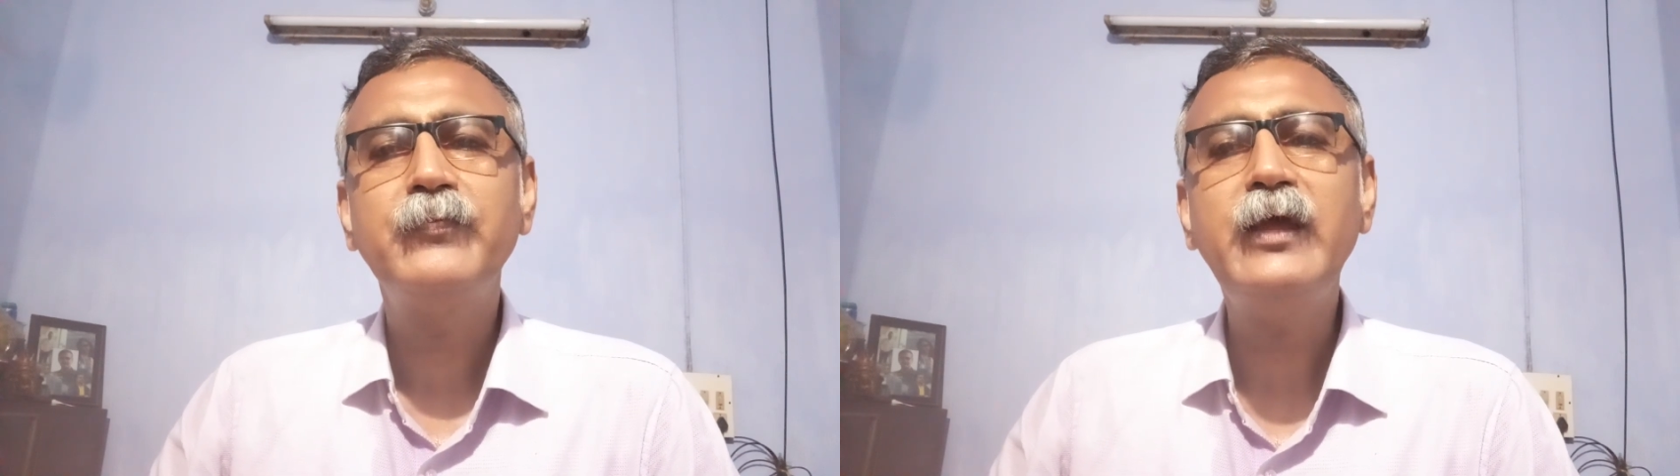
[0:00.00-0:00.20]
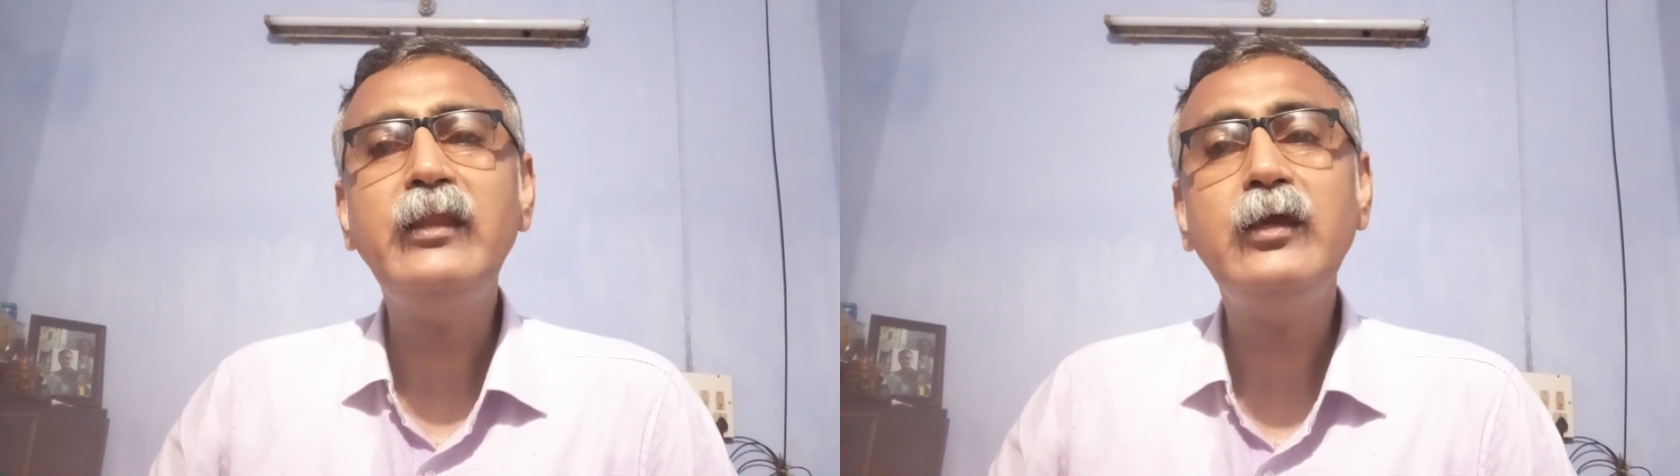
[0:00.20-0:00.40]

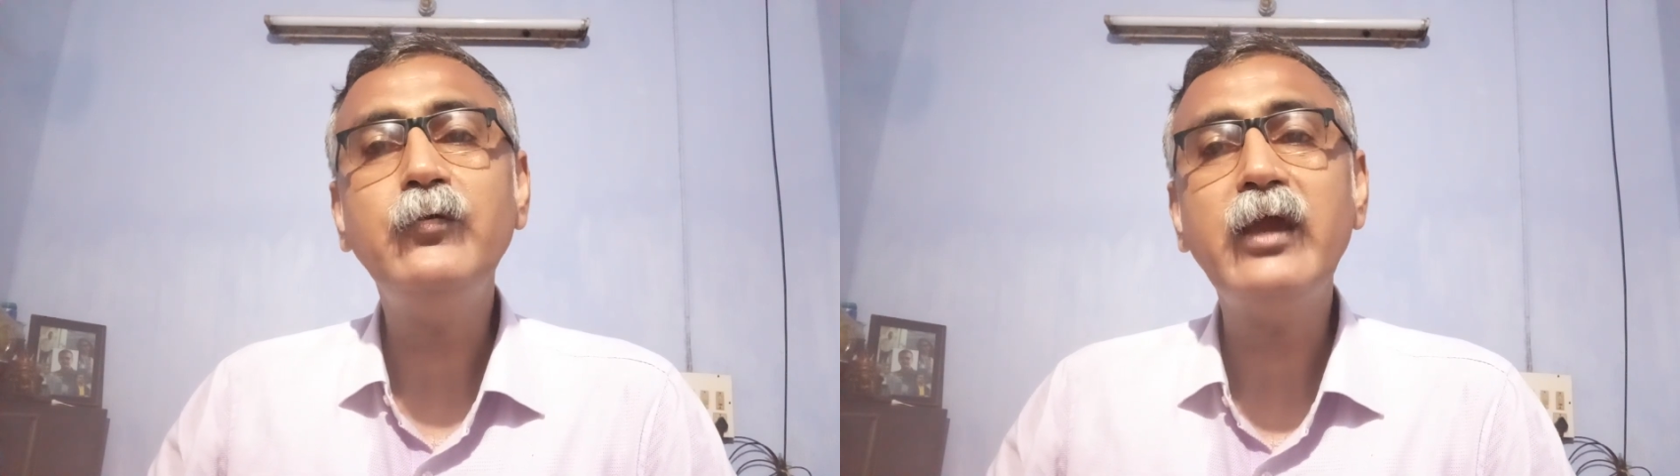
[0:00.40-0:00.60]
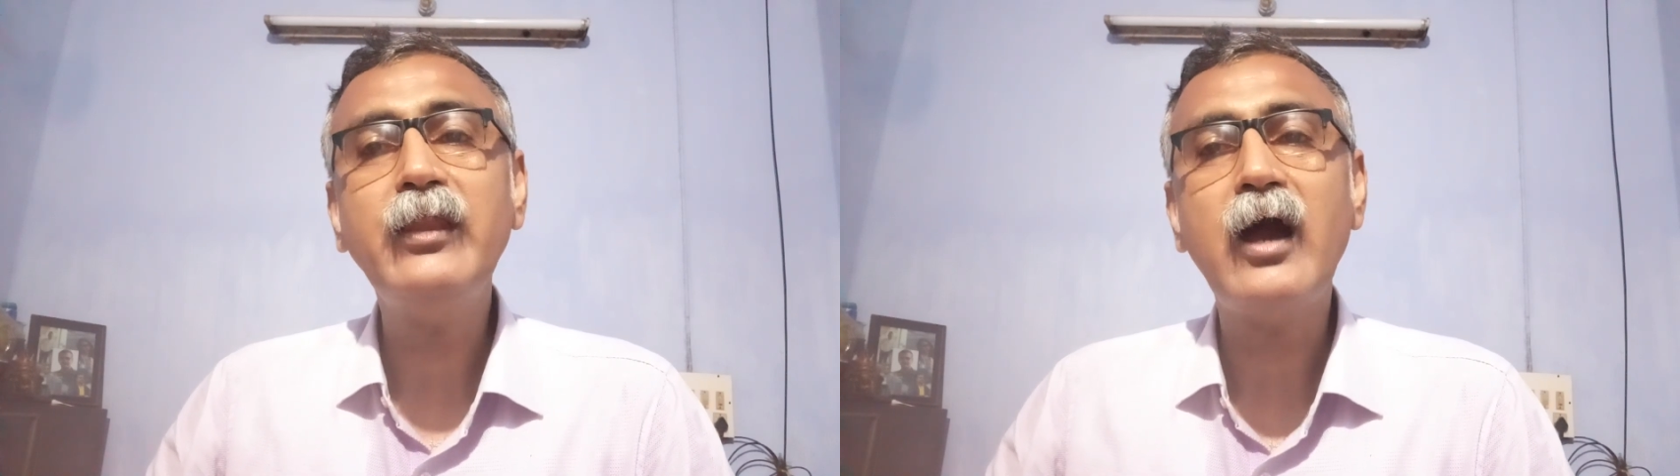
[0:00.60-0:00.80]
then
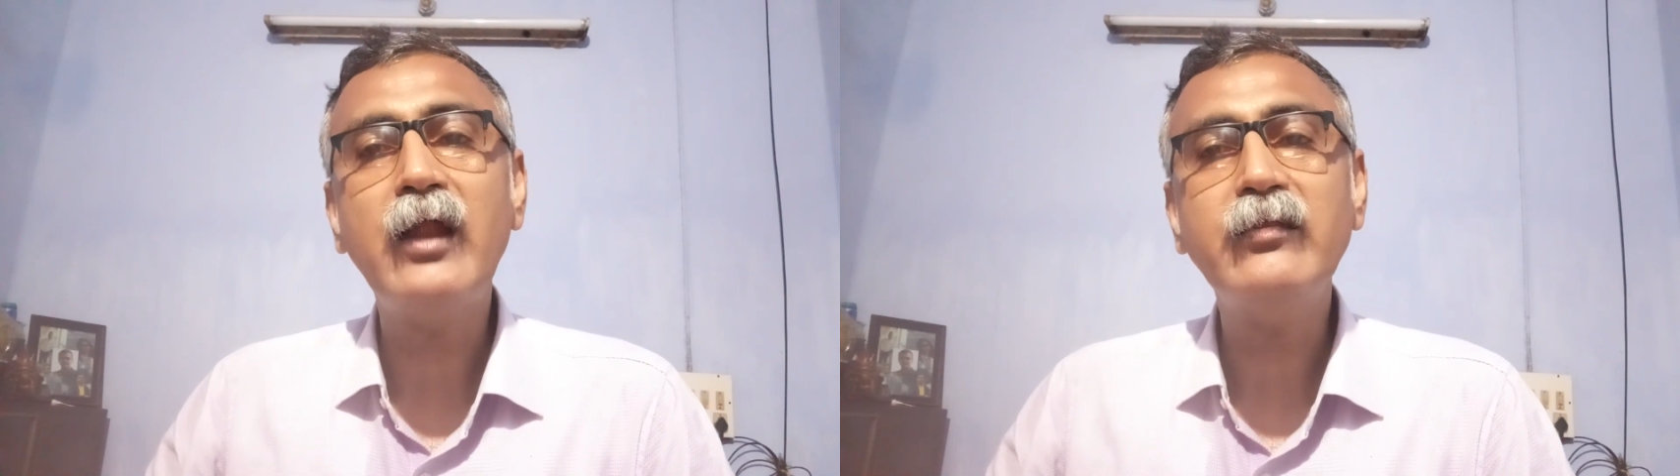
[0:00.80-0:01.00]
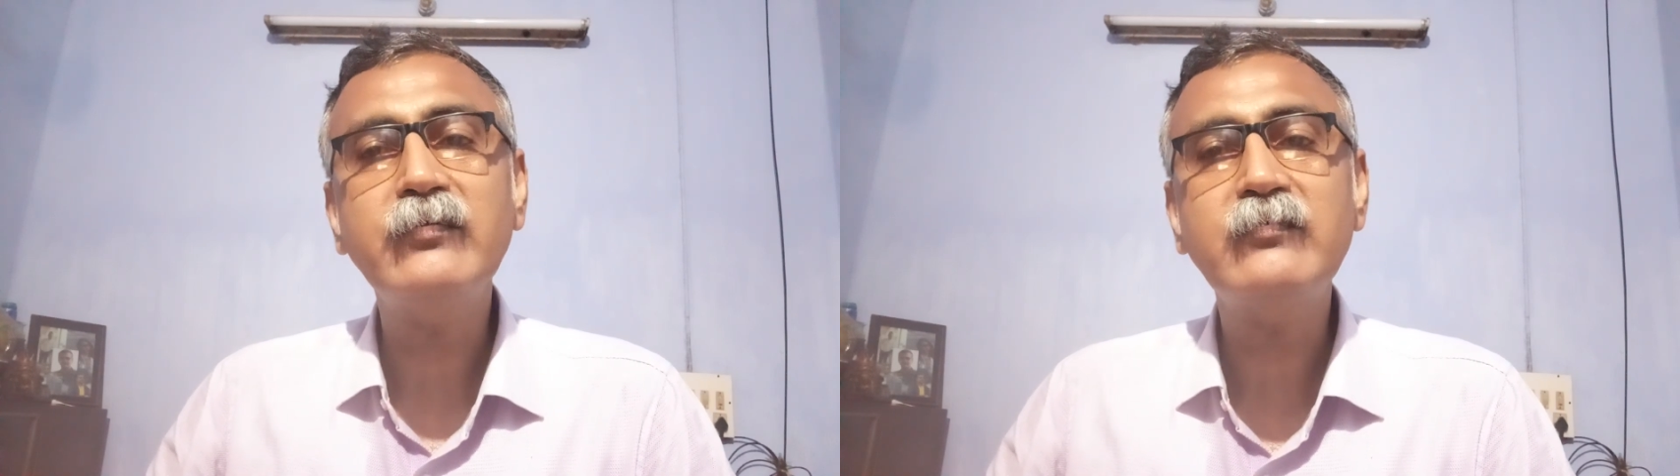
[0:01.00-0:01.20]
you can
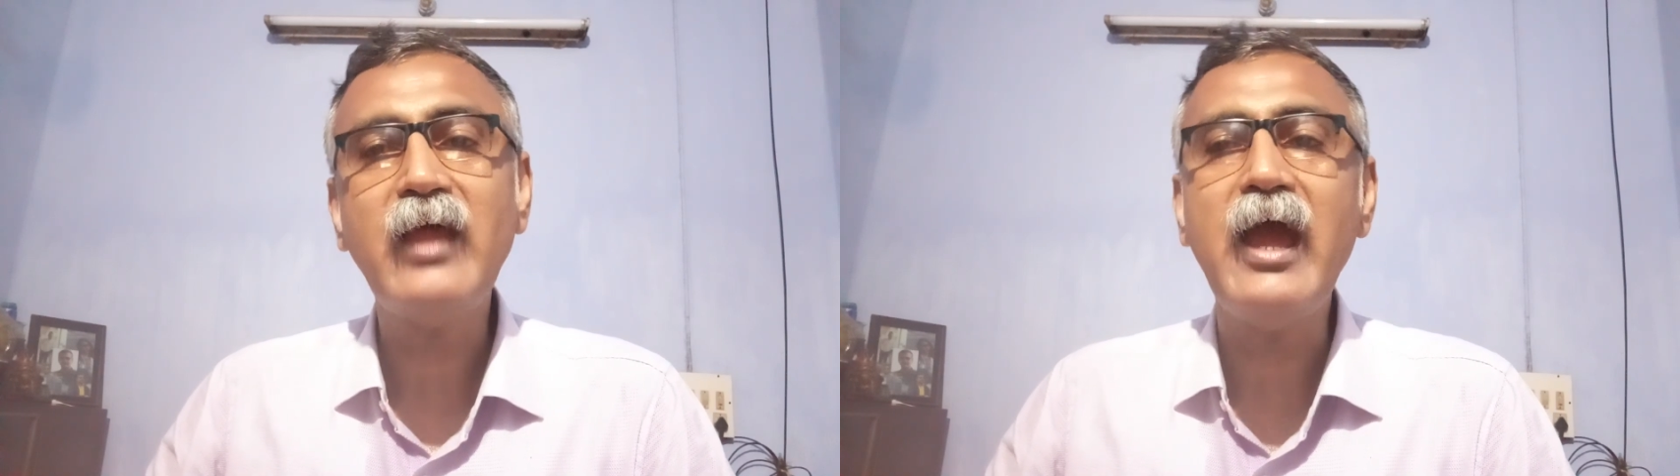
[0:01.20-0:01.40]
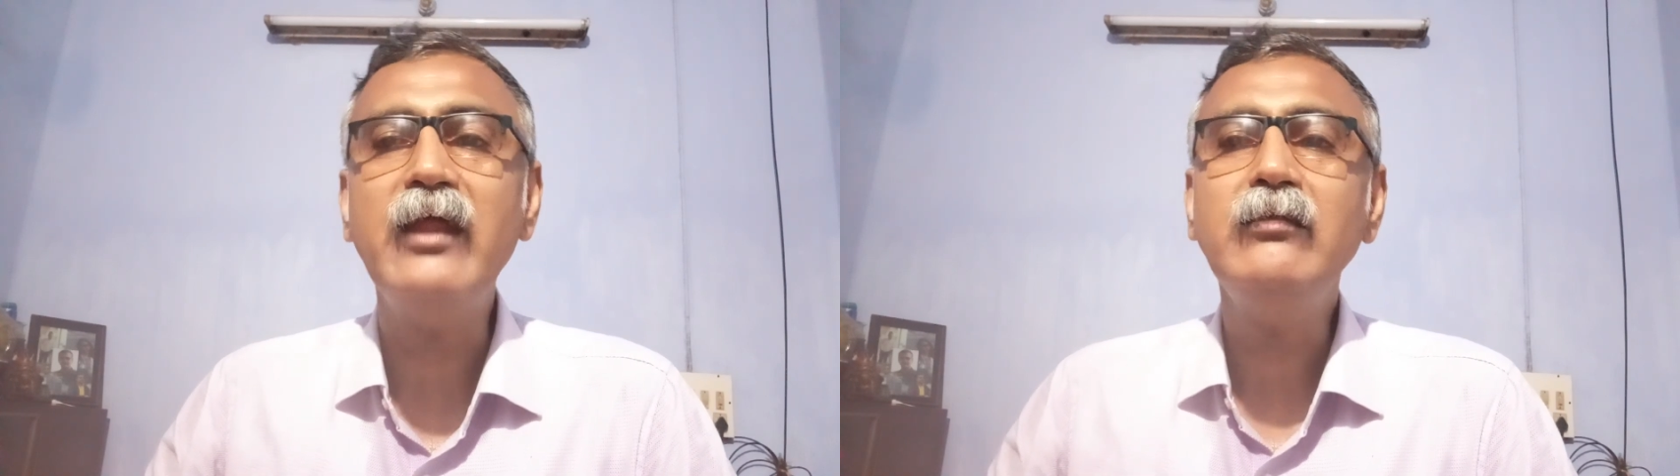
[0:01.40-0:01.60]

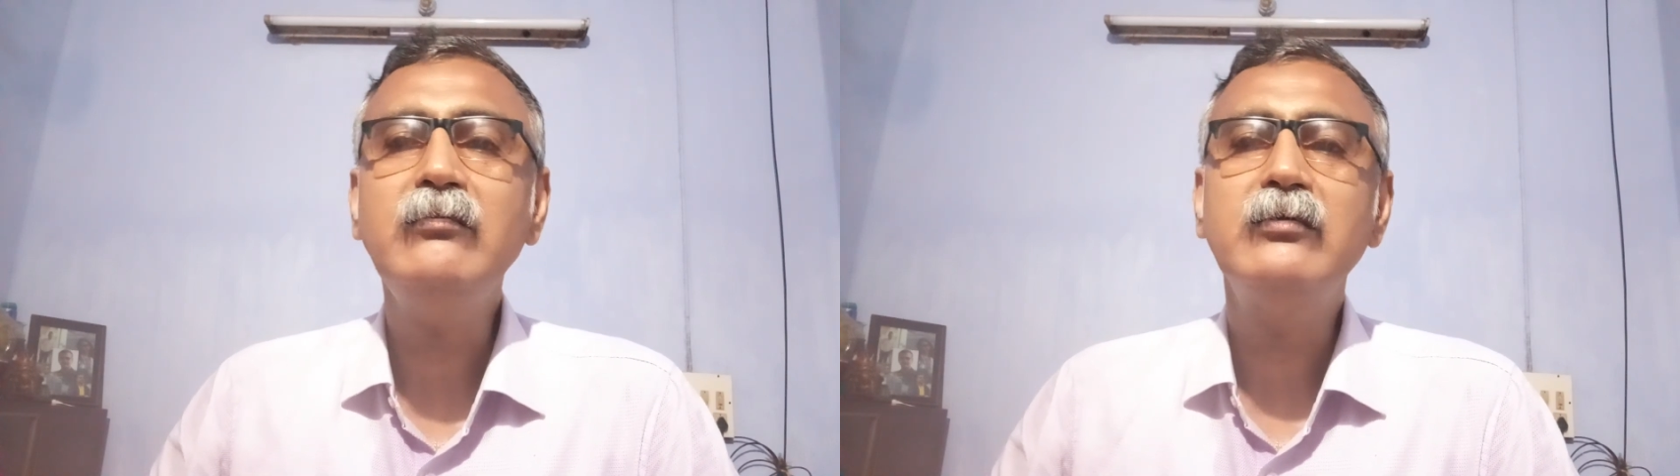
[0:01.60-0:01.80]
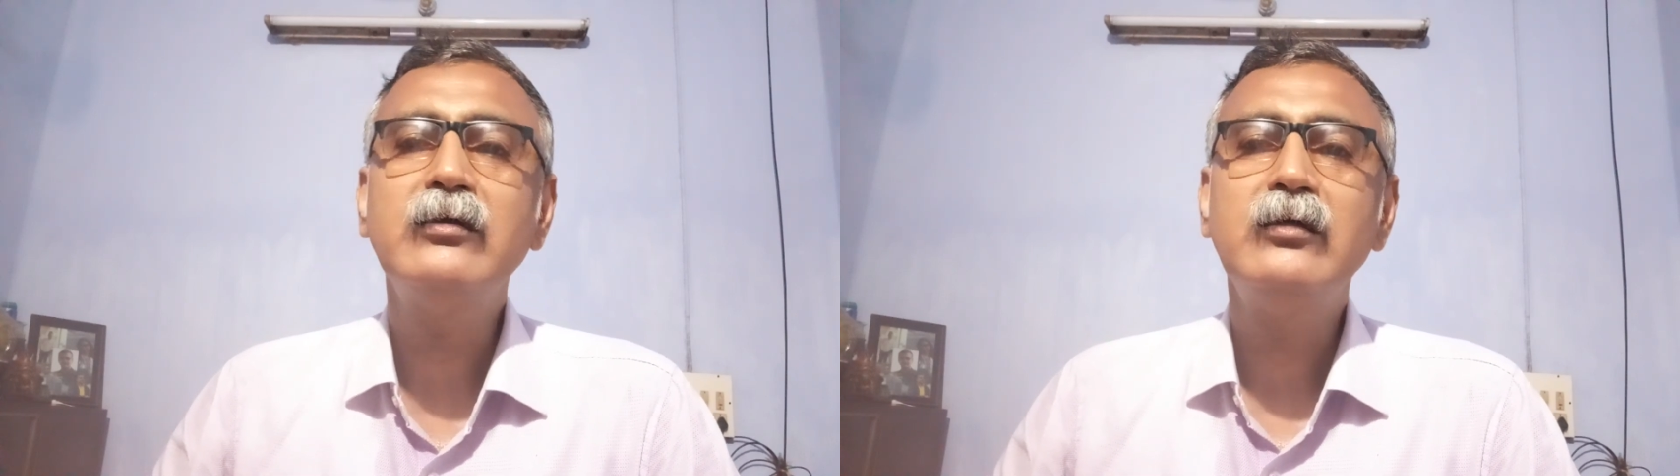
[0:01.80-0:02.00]
understand